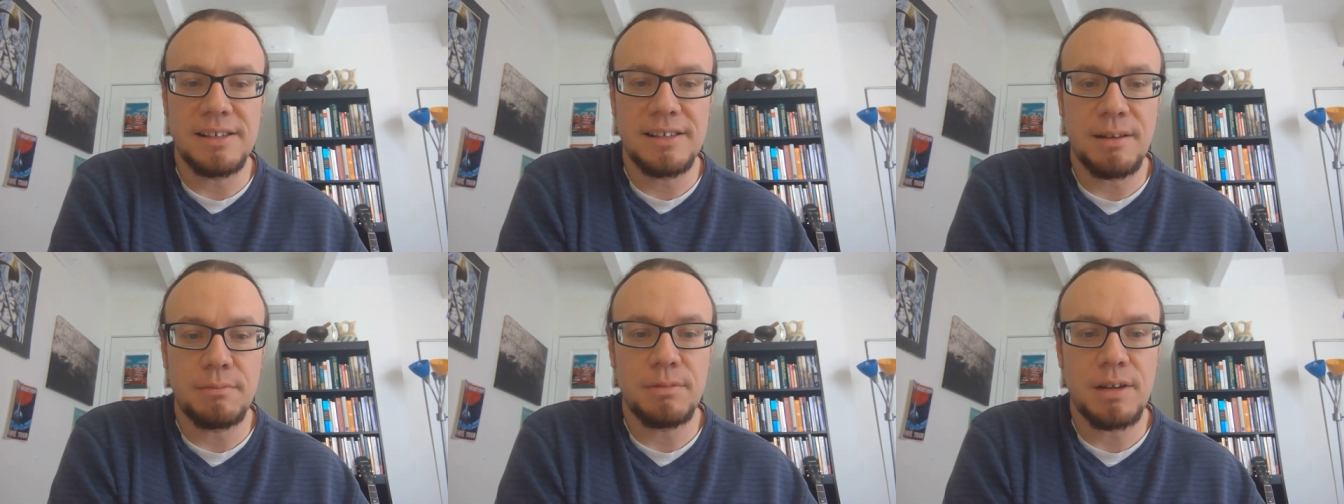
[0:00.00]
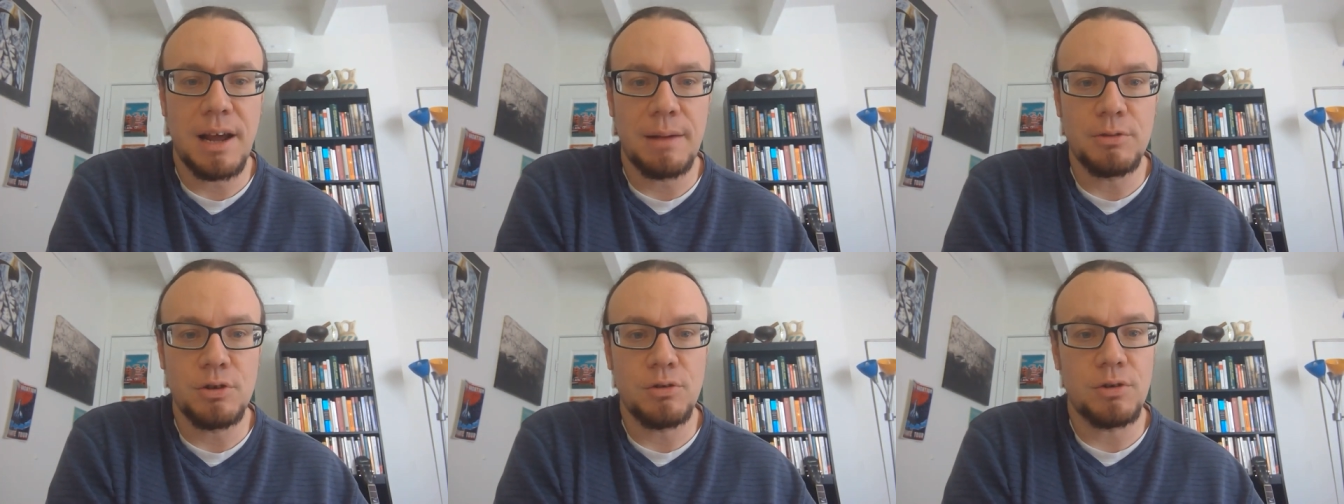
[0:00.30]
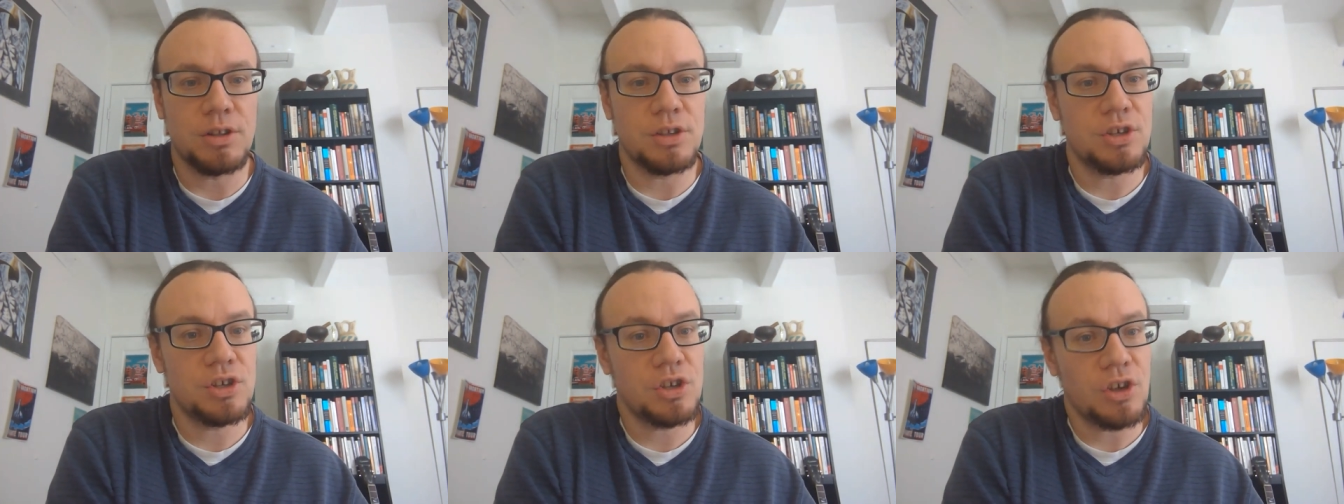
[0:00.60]
sometimes you
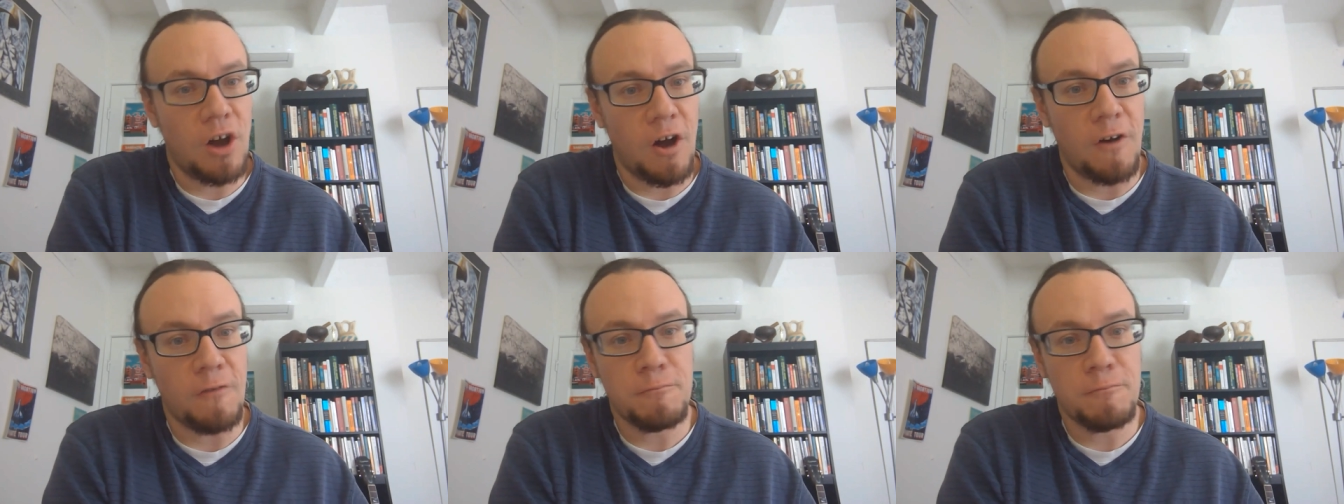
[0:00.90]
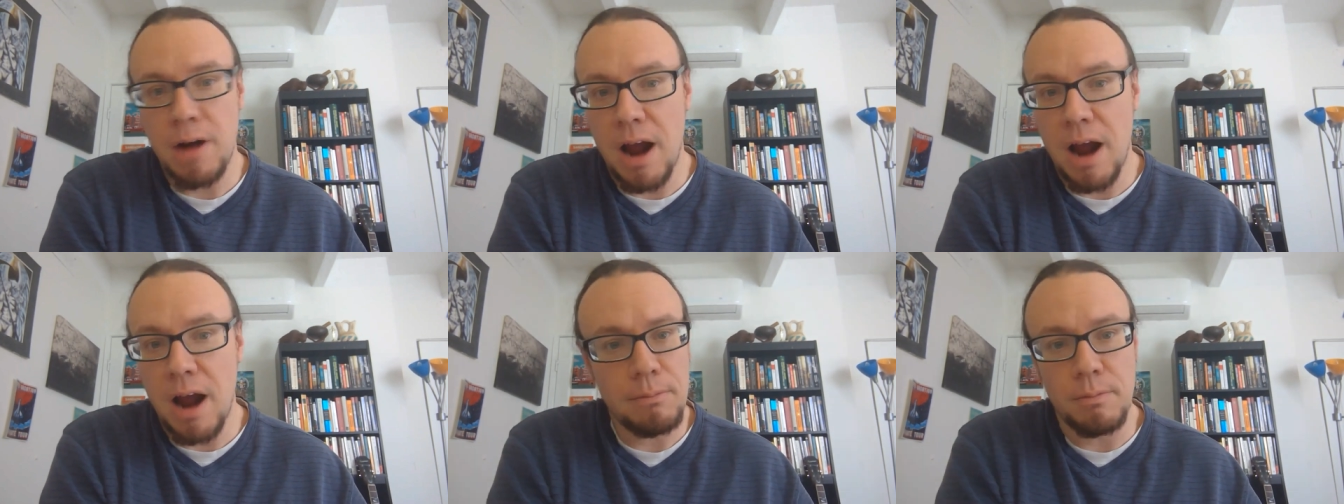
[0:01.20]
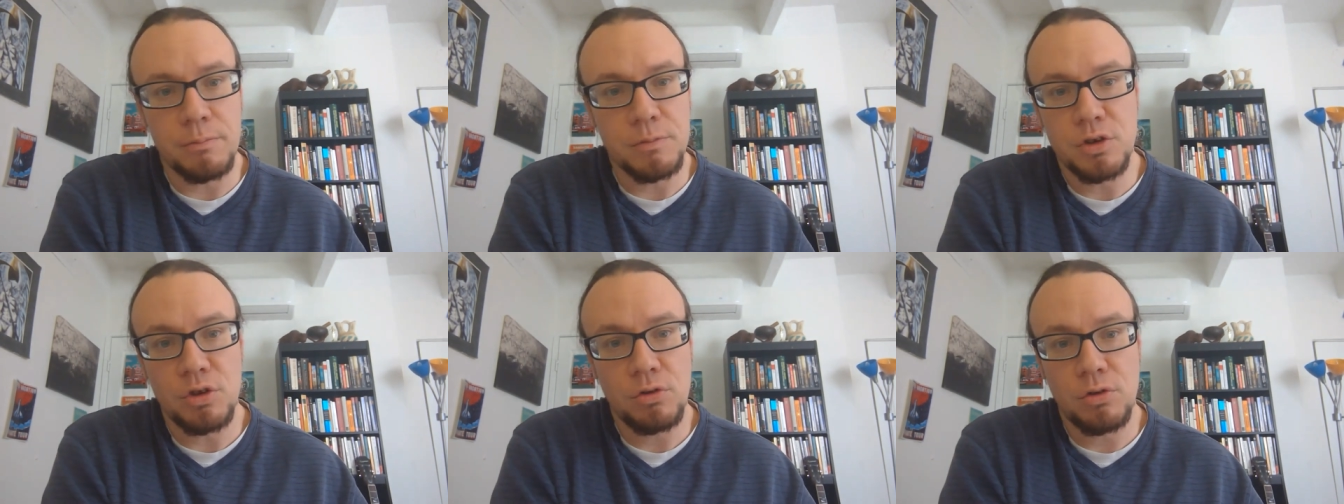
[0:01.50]
can solve
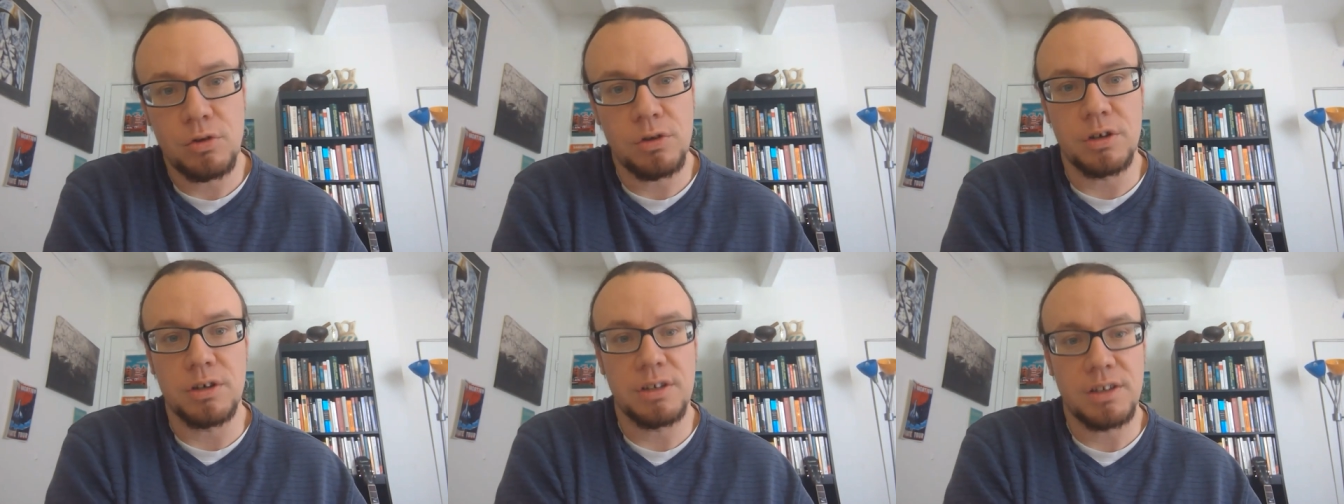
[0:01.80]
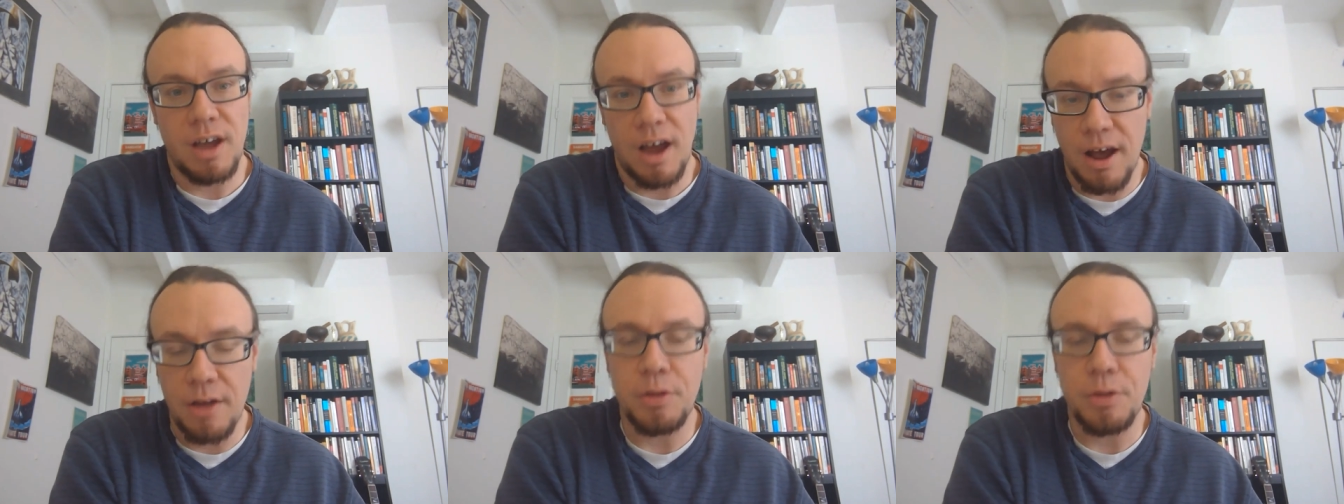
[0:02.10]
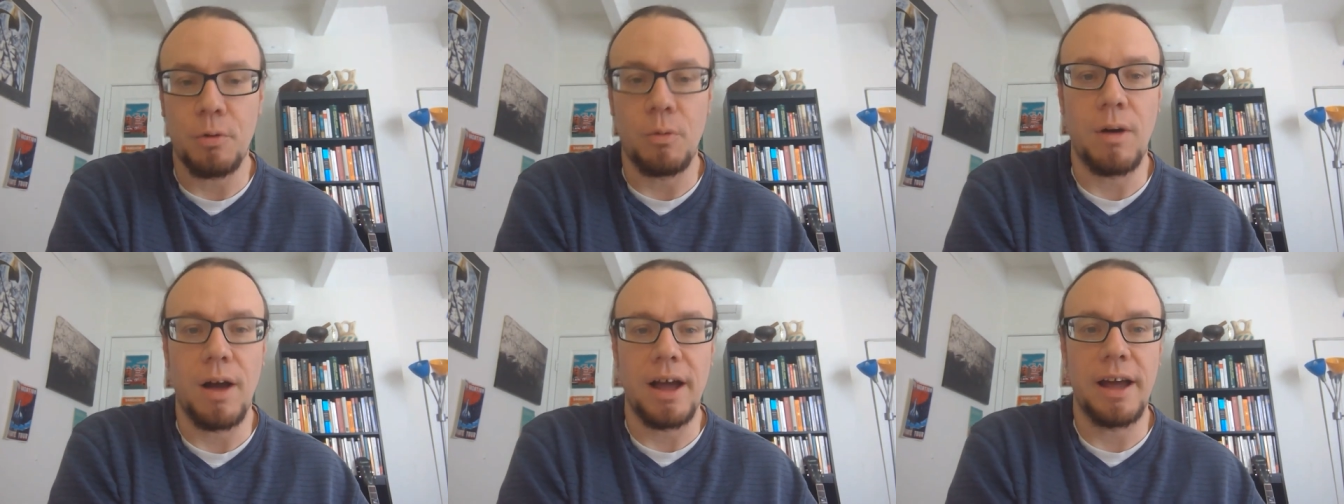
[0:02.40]
problems you couldn't
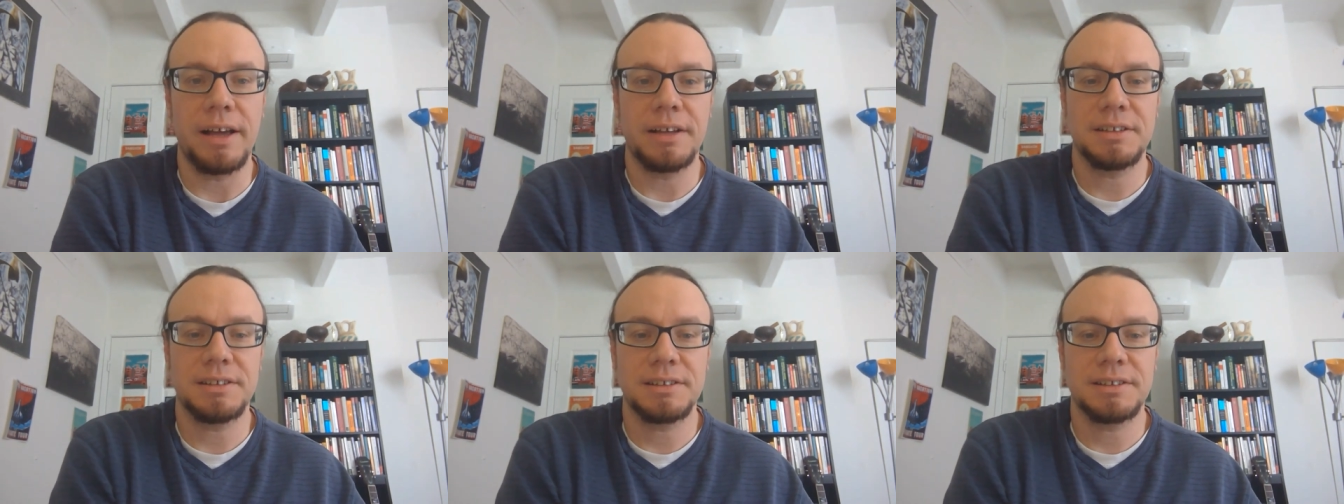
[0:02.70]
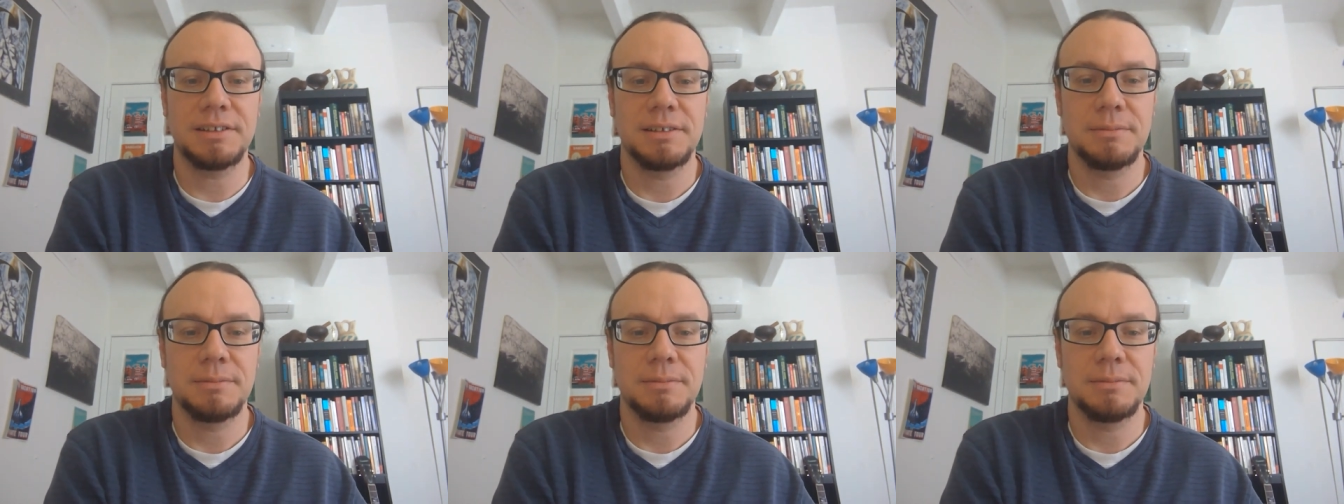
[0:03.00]
otherwise.